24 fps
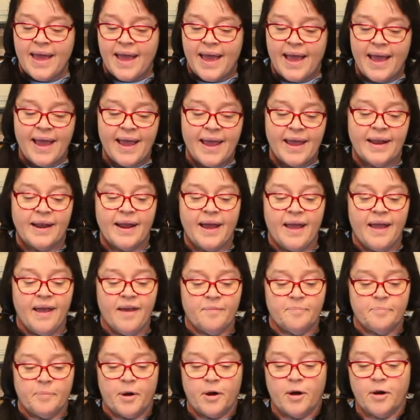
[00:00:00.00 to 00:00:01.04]
and I
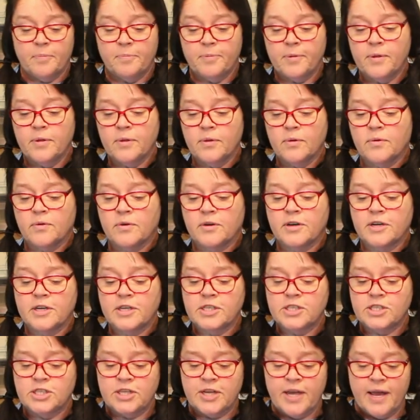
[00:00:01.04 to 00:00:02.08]
have purple,
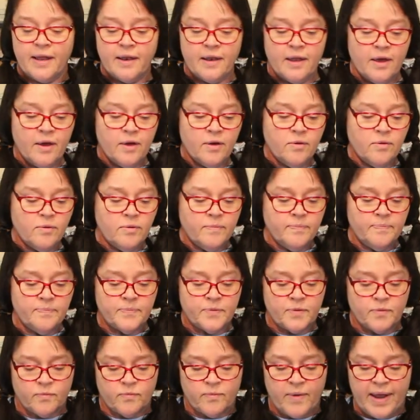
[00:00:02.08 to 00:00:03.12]
orange, yellow,
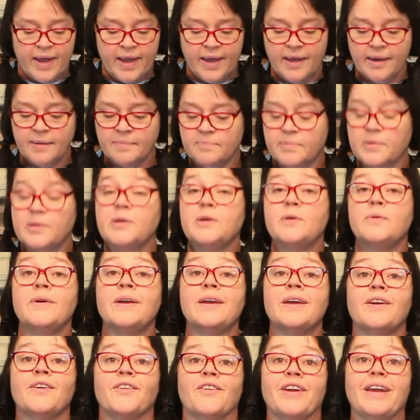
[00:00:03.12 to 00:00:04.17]
red, blue,
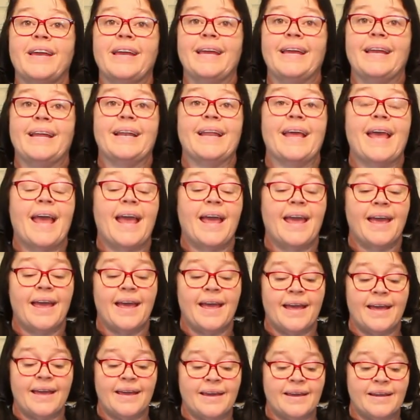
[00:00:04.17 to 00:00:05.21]
and green.
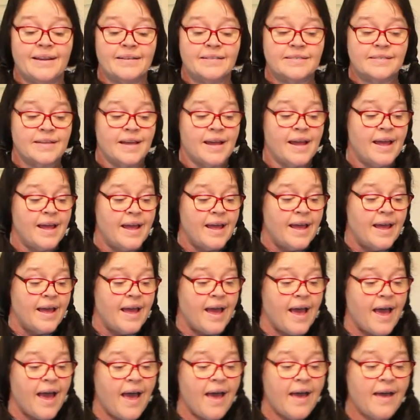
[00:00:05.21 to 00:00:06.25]
And
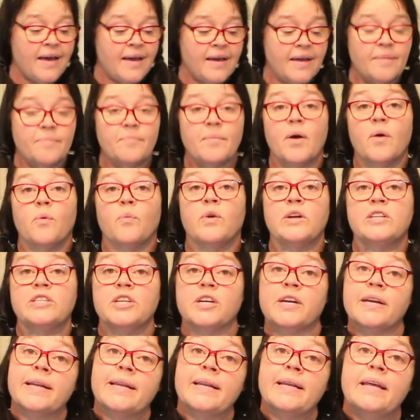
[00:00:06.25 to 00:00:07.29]
what
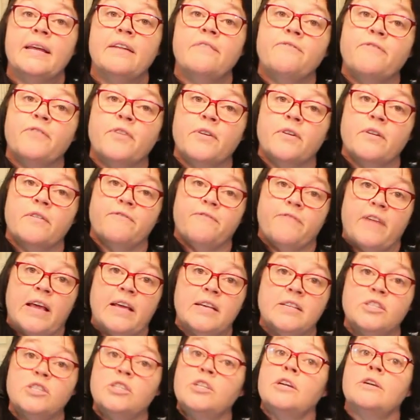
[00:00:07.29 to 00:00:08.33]
you're going to need for
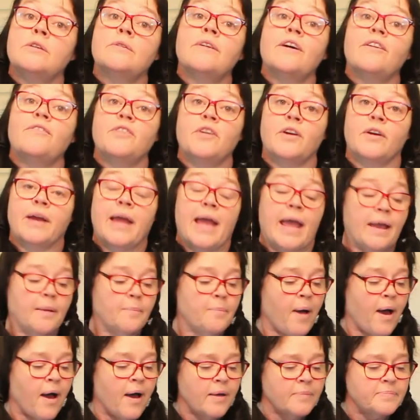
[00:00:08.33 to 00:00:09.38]
phase 2 of your cake
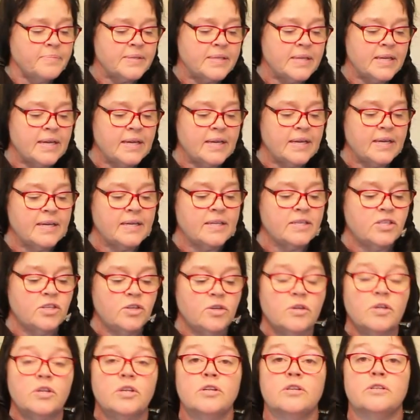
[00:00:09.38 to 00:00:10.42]
pops is
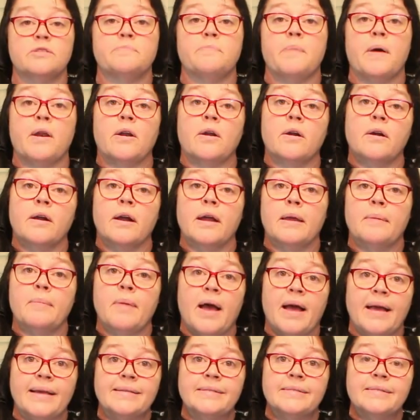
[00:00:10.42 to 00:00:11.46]
you can use buttercream
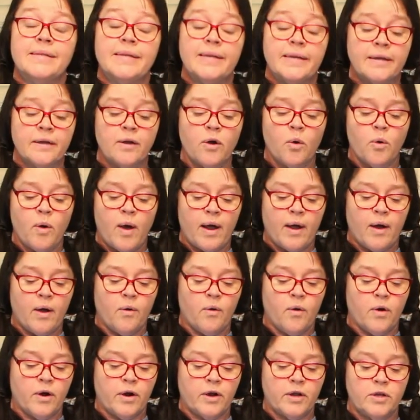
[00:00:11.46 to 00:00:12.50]
icing,
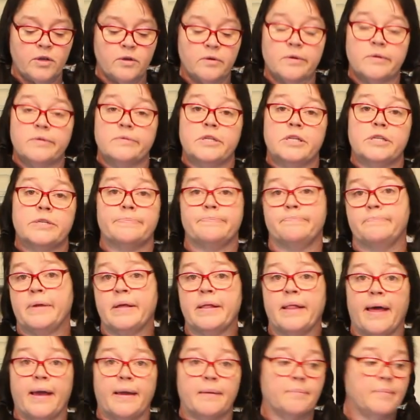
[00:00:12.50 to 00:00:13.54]
or you can just be
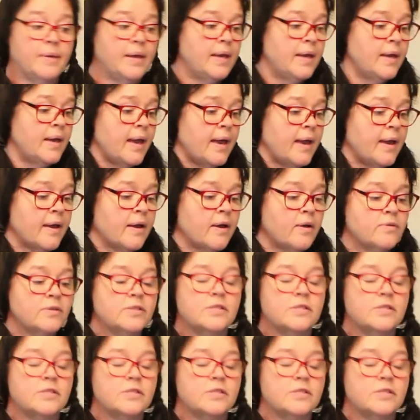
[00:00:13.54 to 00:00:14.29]
like me and go